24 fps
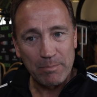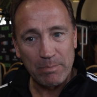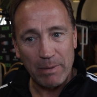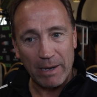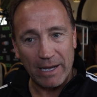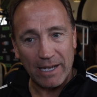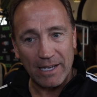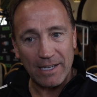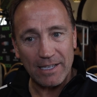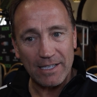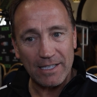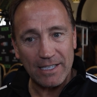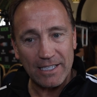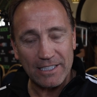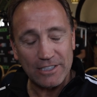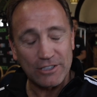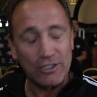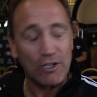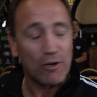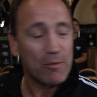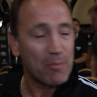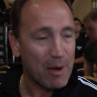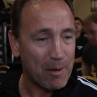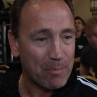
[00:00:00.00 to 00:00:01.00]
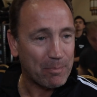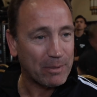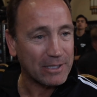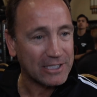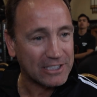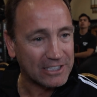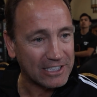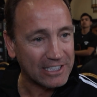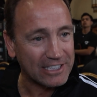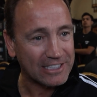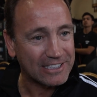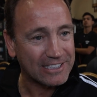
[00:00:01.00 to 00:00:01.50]
but it's not my
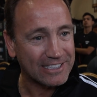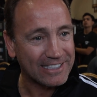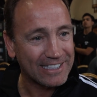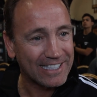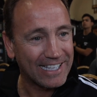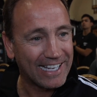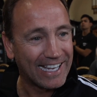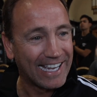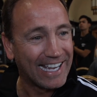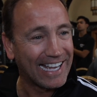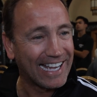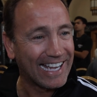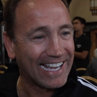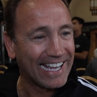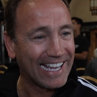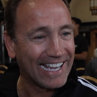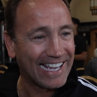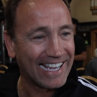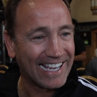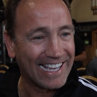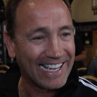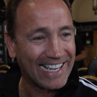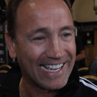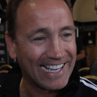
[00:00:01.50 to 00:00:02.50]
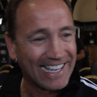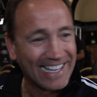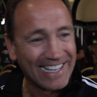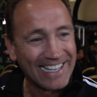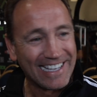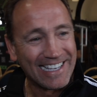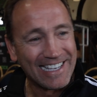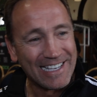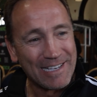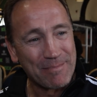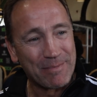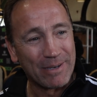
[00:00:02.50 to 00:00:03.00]
business.
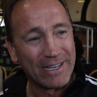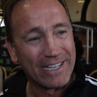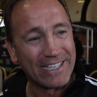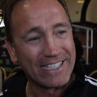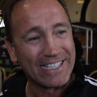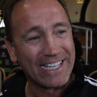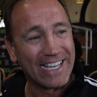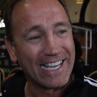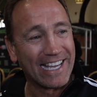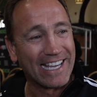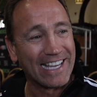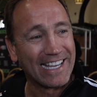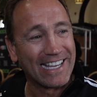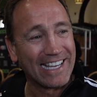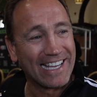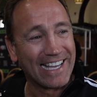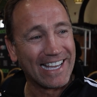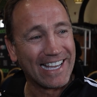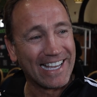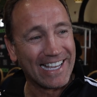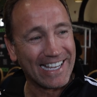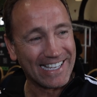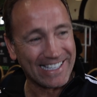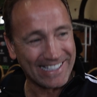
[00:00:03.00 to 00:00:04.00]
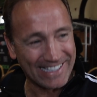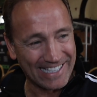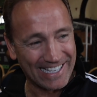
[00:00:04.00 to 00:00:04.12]
That's a gentleman's answer.